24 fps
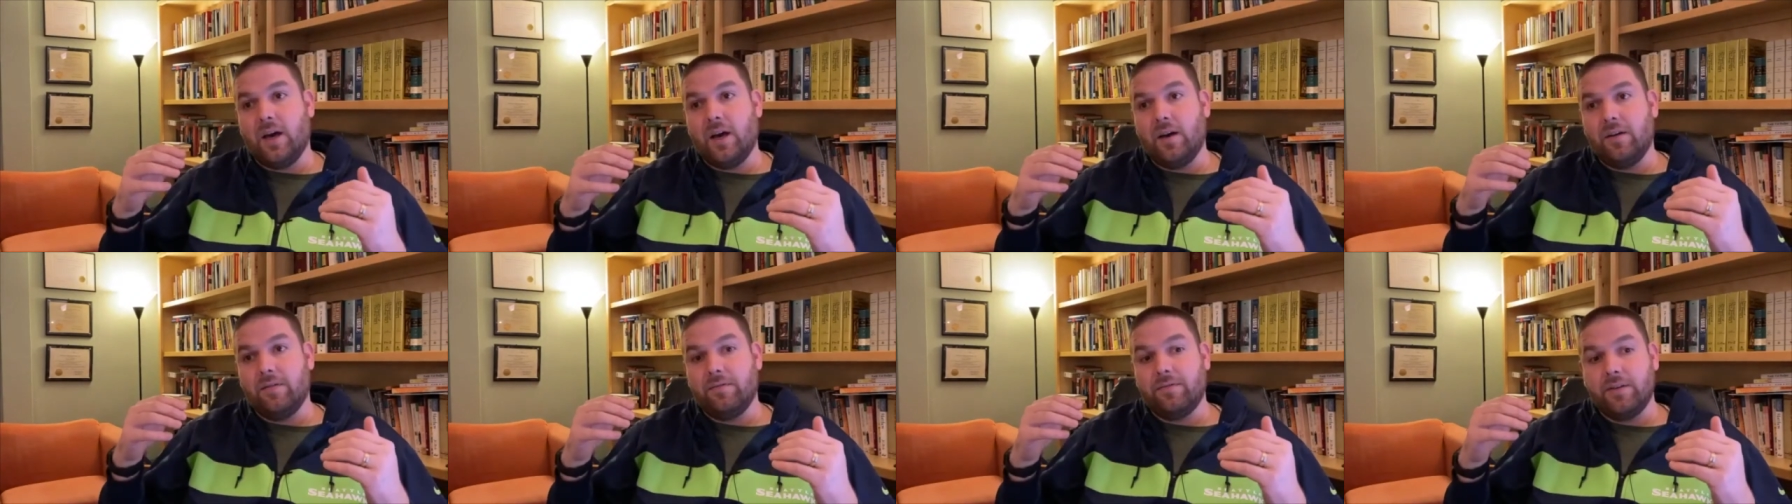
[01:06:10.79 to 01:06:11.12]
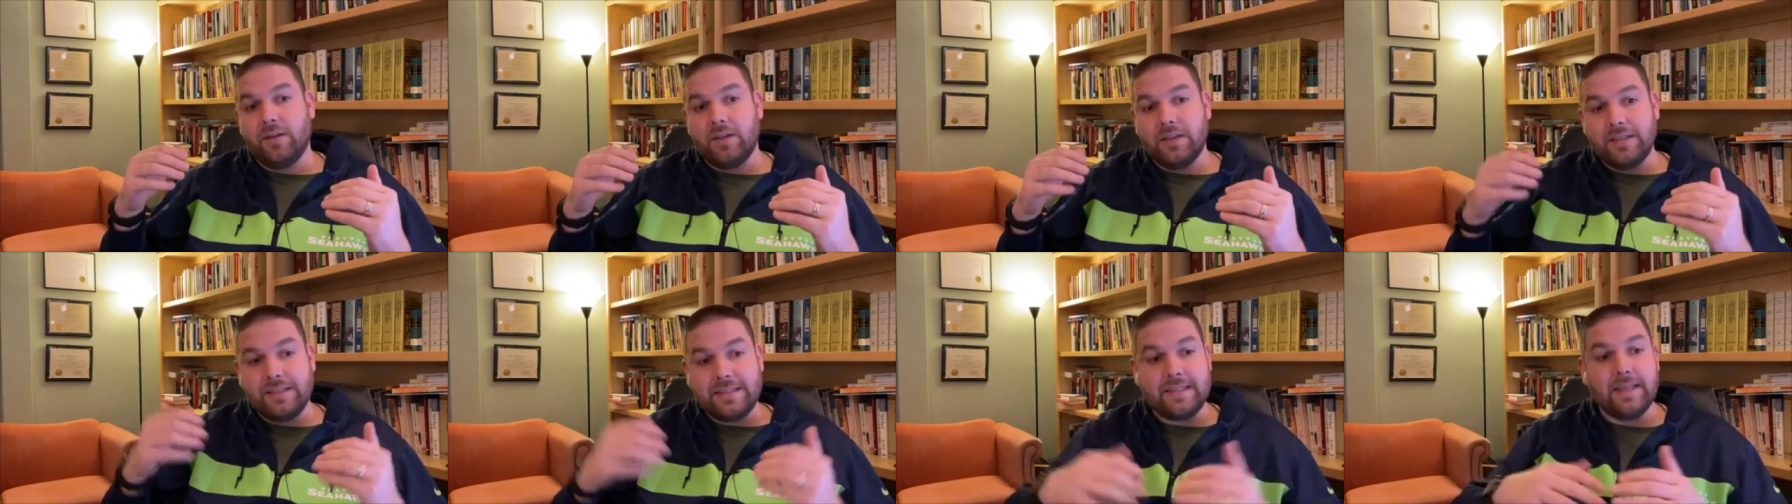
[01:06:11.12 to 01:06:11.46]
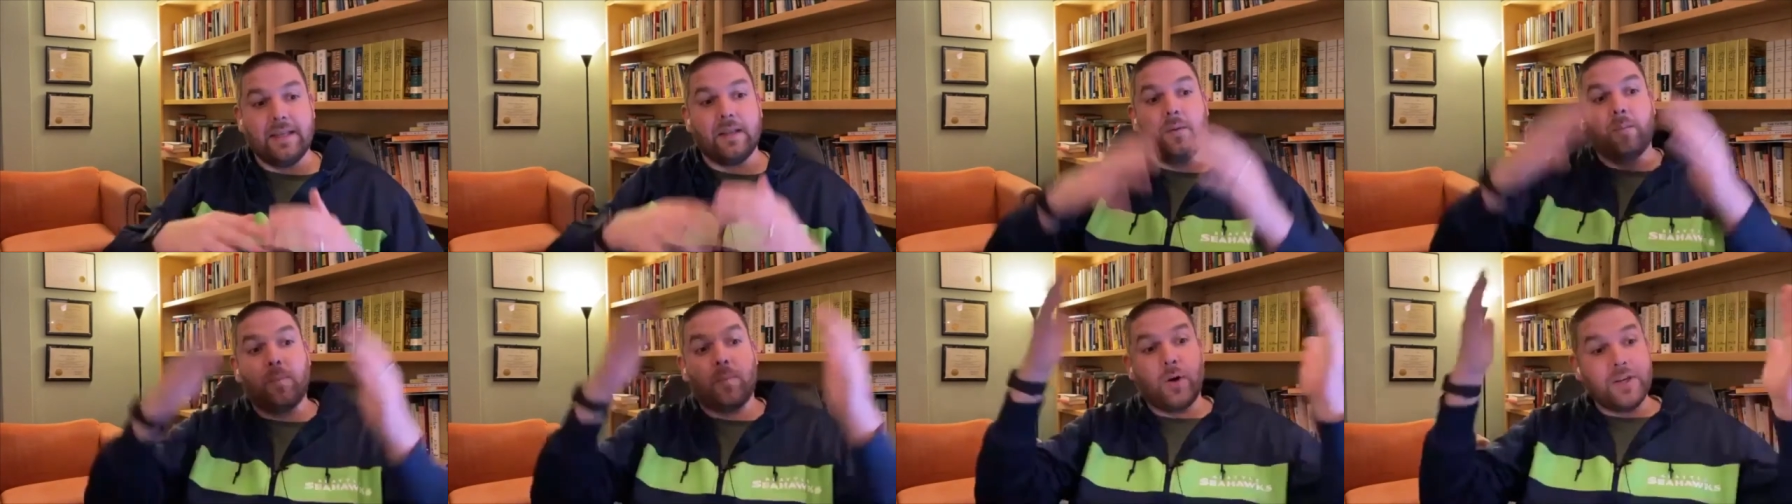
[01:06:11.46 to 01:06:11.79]
of
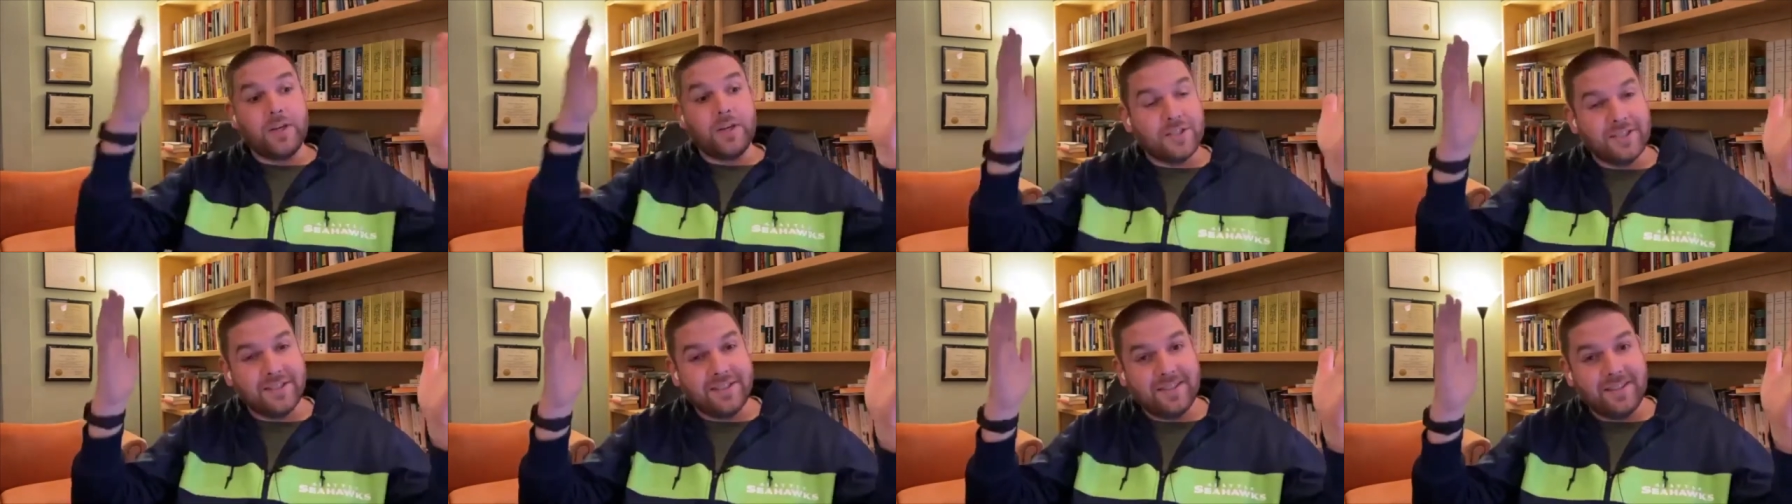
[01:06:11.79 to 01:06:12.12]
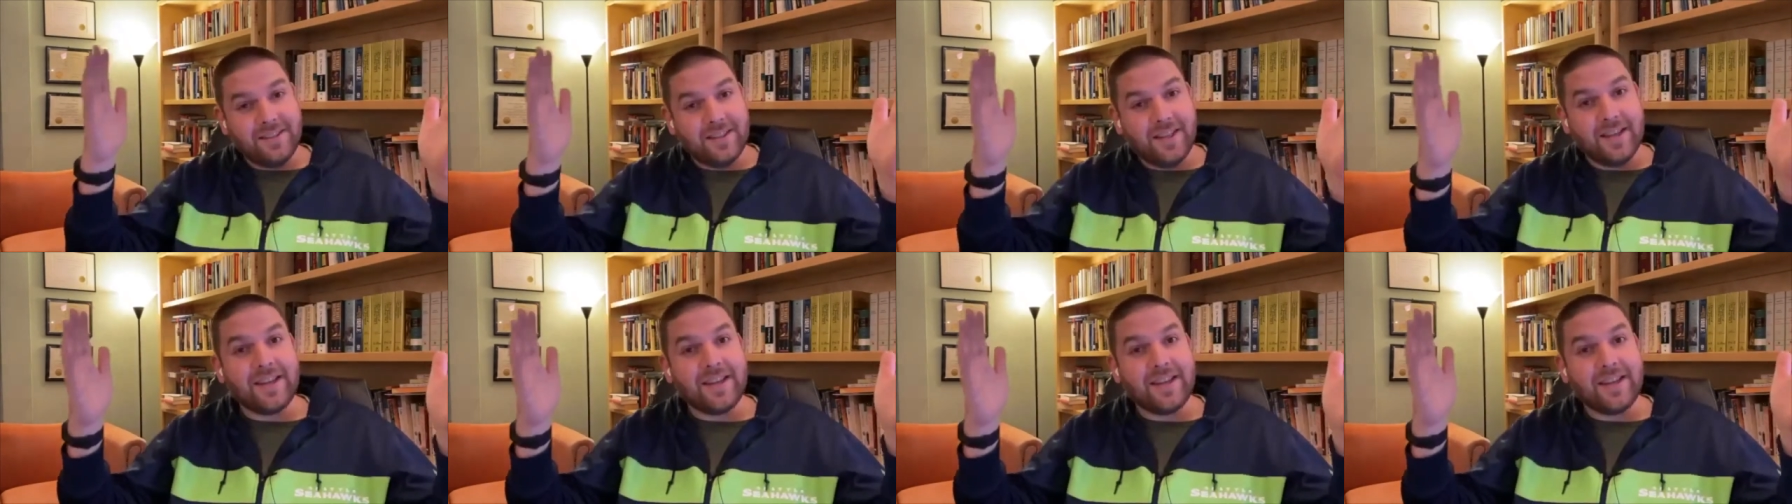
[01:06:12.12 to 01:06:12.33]
celebration,